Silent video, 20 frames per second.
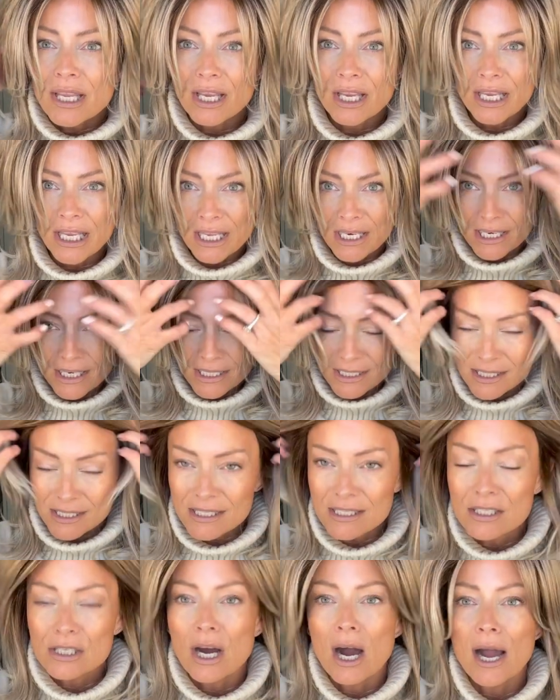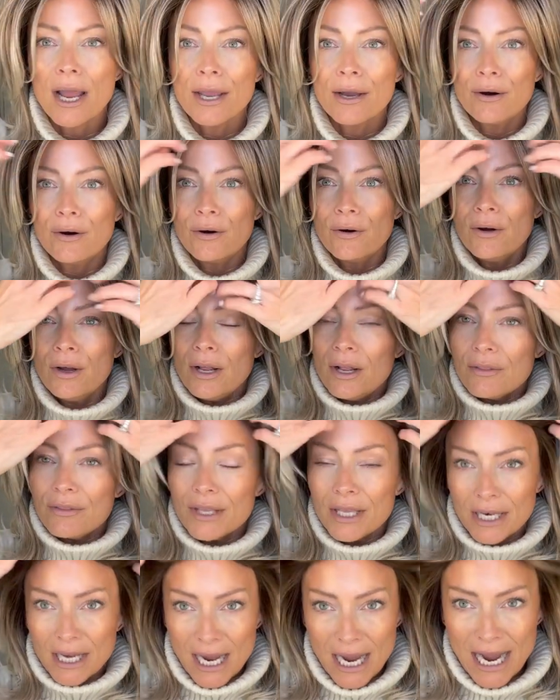in a style
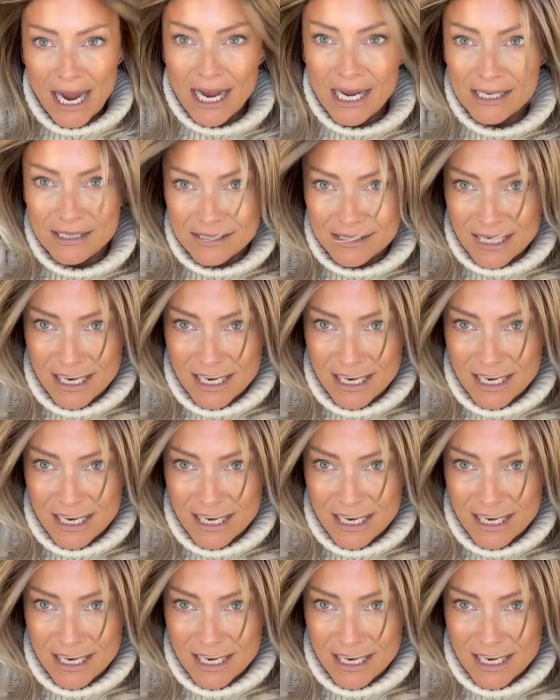that has